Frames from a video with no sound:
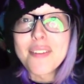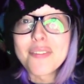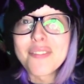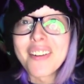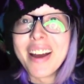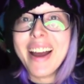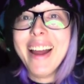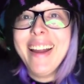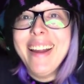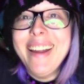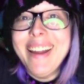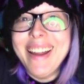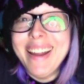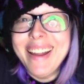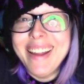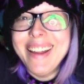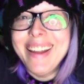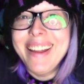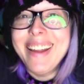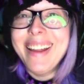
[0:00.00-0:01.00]
if,
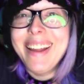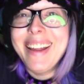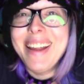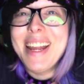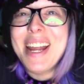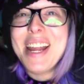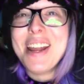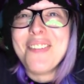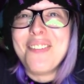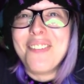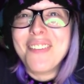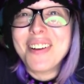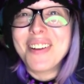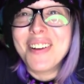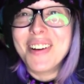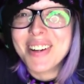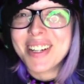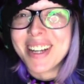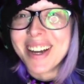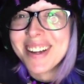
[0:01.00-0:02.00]
if
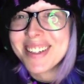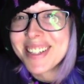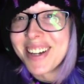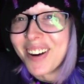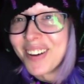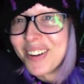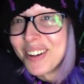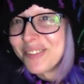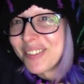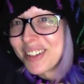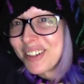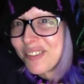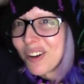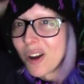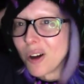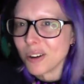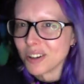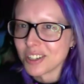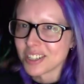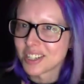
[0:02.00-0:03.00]
it all goes horribly
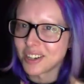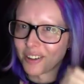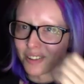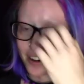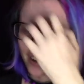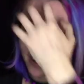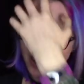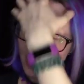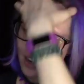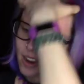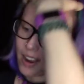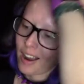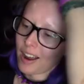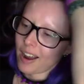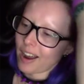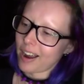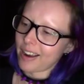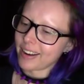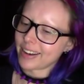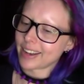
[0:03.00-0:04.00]
wrong. So,
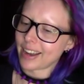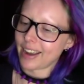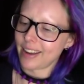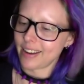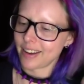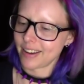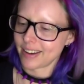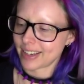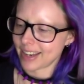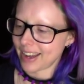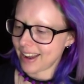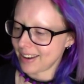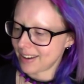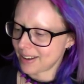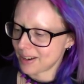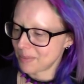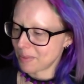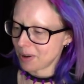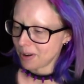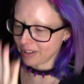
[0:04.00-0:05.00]
okay,
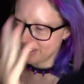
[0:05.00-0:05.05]
come